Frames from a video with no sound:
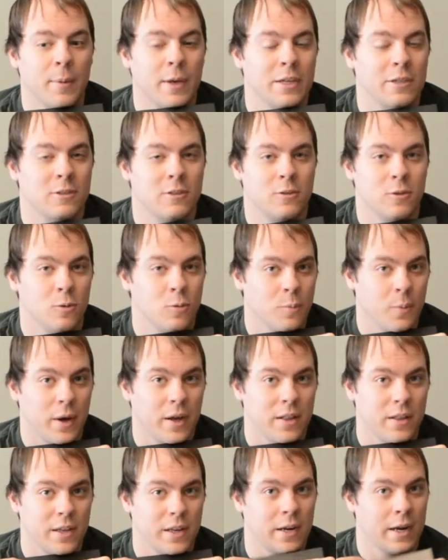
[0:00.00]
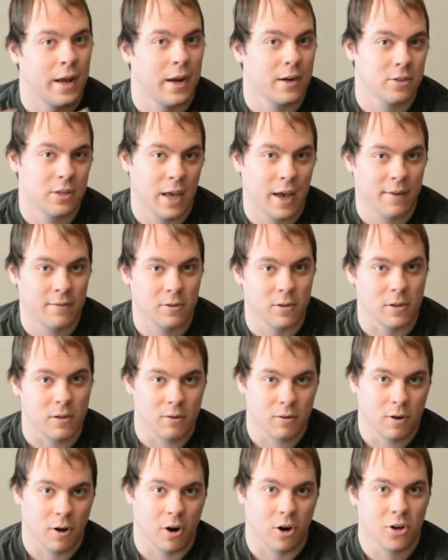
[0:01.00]
a student pilot and I actually have a
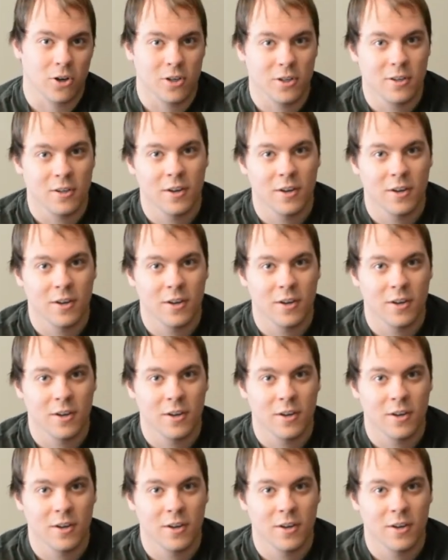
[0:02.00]
loop card.